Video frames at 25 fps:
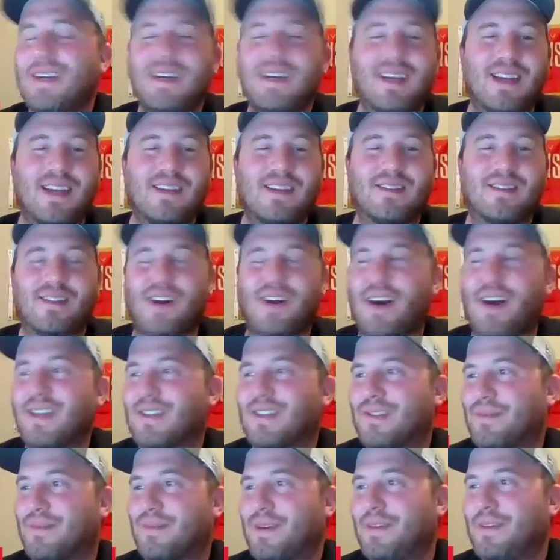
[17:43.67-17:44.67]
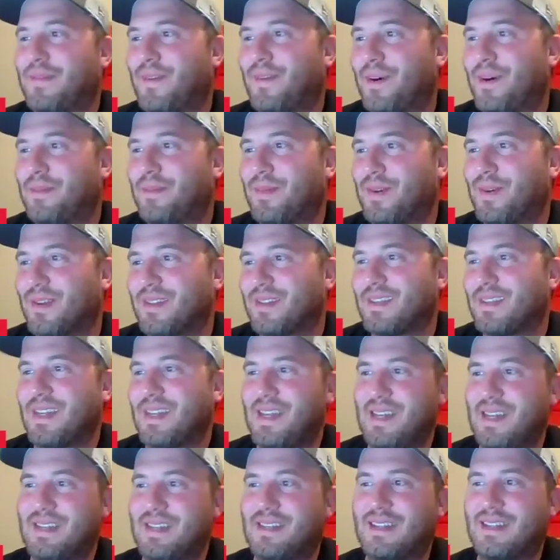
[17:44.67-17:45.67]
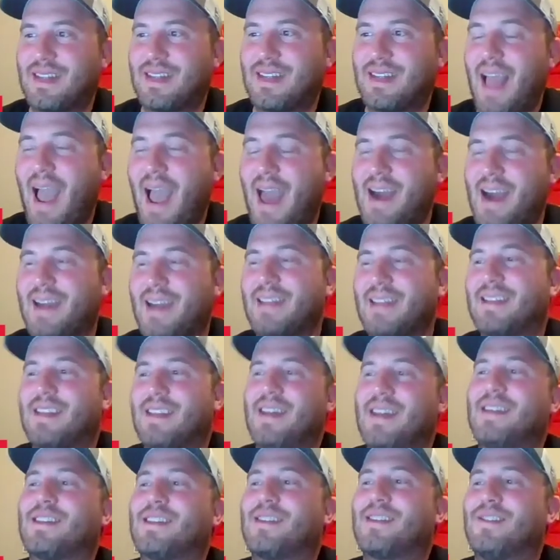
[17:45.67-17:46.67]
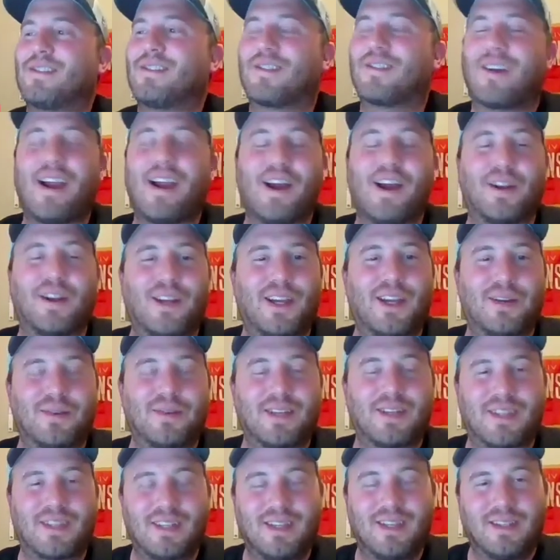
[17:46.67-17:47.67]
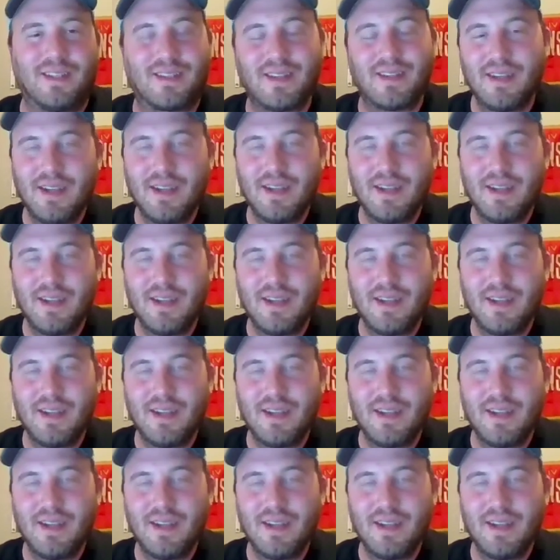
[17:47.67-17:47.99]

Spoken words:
He's lost 3 fumbles. He's had an intentional grounding, which is